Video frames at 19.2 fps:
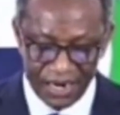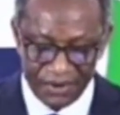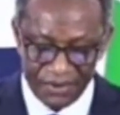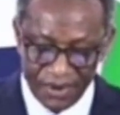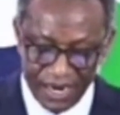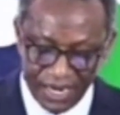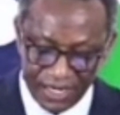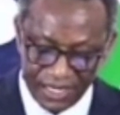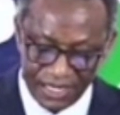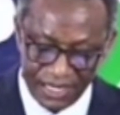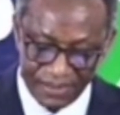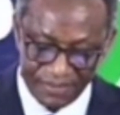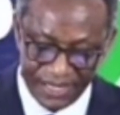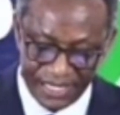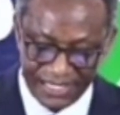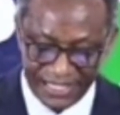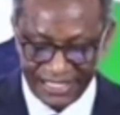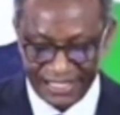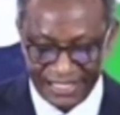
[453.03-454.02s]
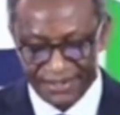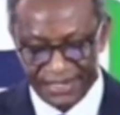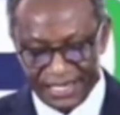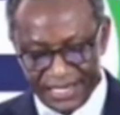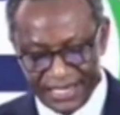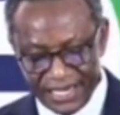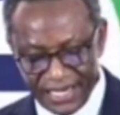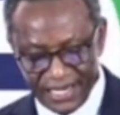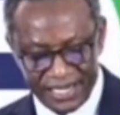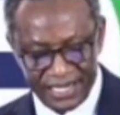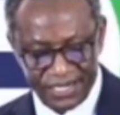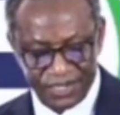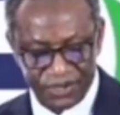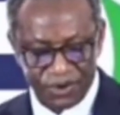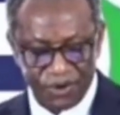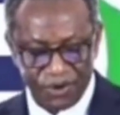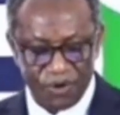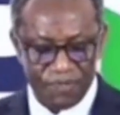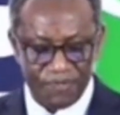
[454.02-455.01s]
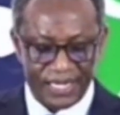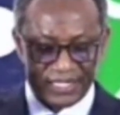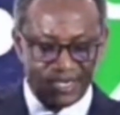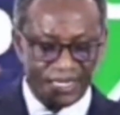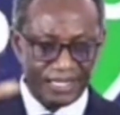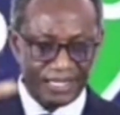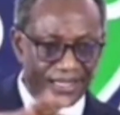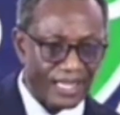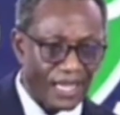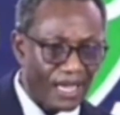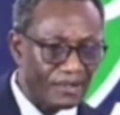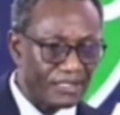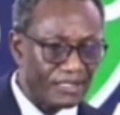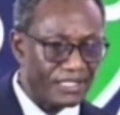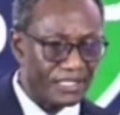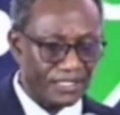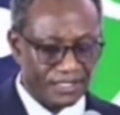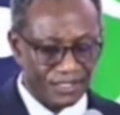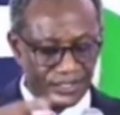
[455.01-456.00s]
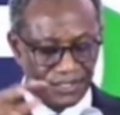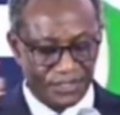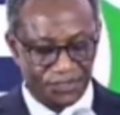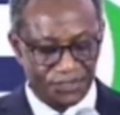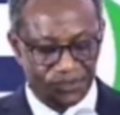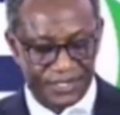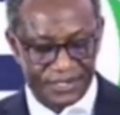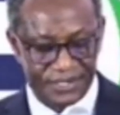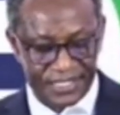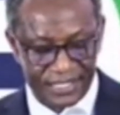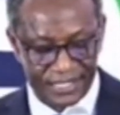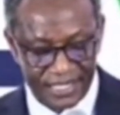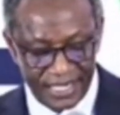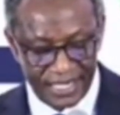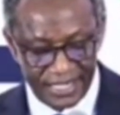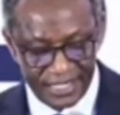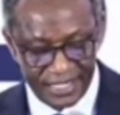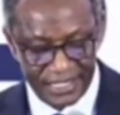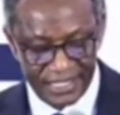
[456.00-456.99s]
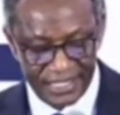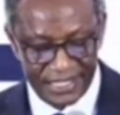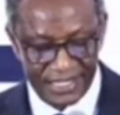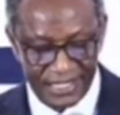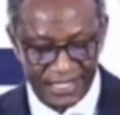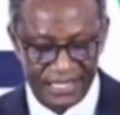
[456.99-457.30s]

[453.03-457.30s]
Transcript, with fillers: around the Mediterranean and converted thousands to Christianity,